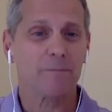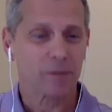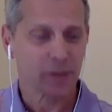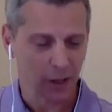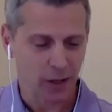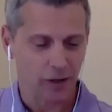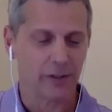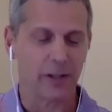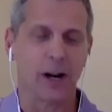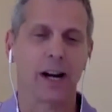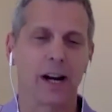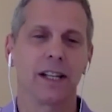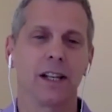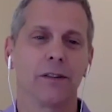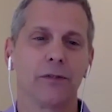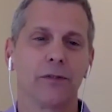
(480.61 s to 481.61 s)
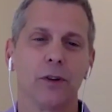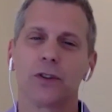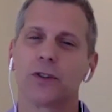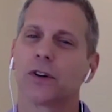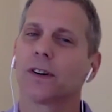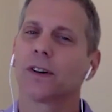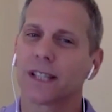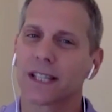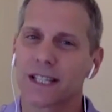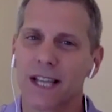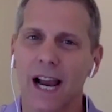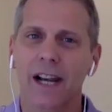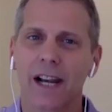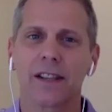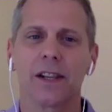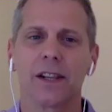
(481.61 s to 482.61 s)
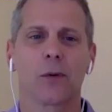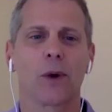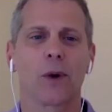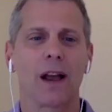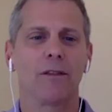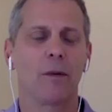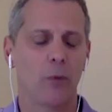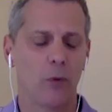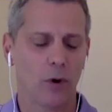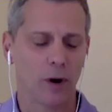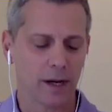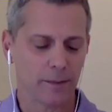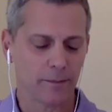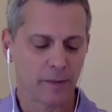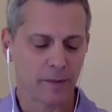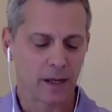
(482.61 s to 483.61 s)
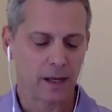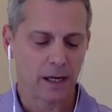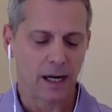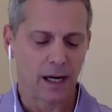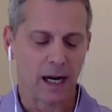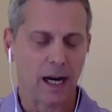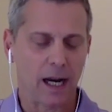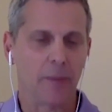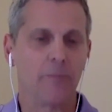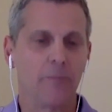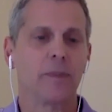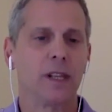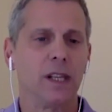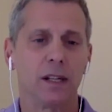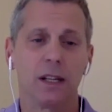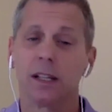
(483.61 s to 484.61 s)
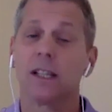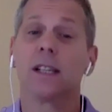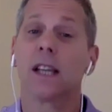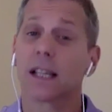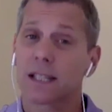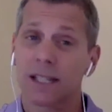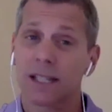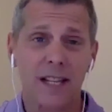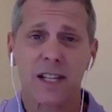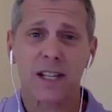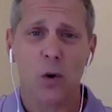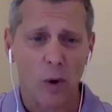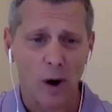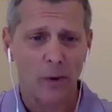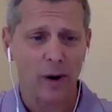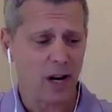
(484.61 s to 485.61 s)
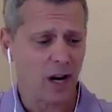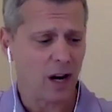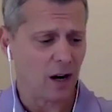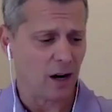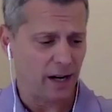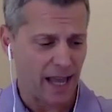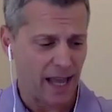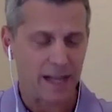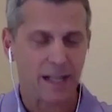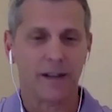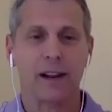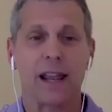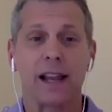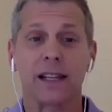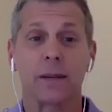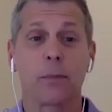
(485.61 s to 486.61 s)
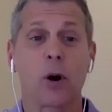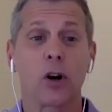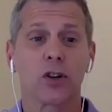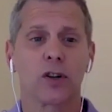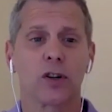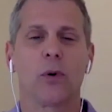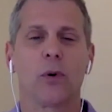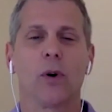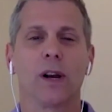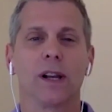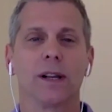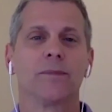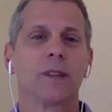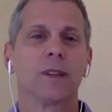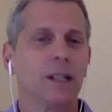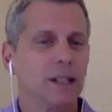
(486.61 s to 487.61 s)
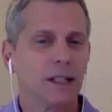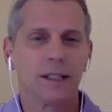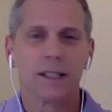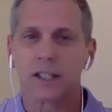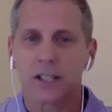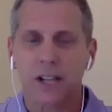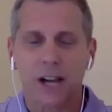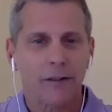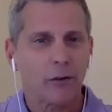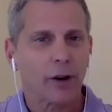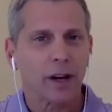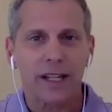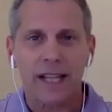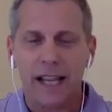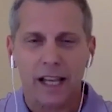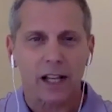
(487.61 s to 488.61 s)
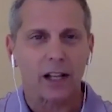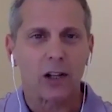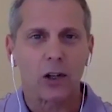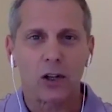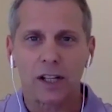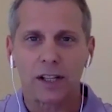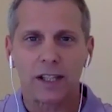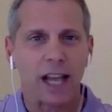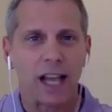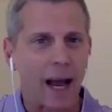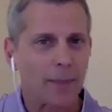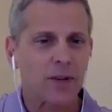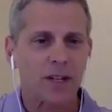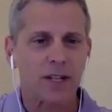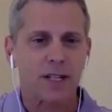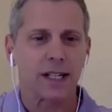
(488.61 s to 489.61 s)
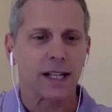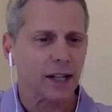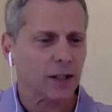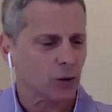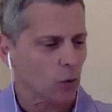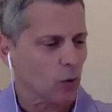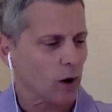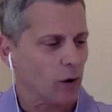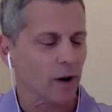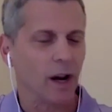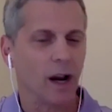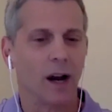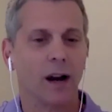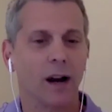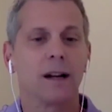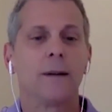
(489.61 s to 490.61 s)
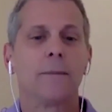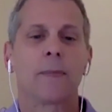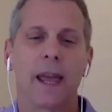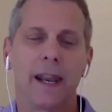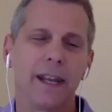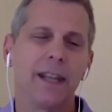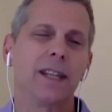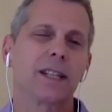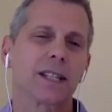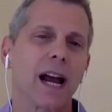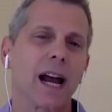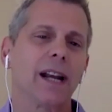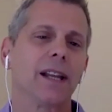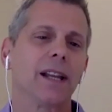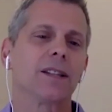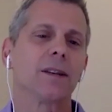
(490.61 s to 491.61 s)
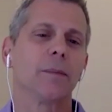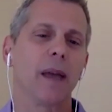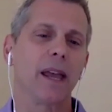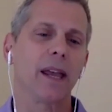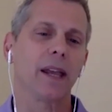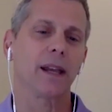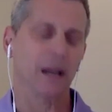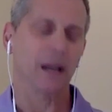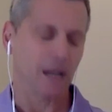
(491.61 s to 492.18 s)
their ideal future, deciding the arrival point, assessing where we are and that departure point, discovering, taking a look at the options to get to where we are, and then deciding to make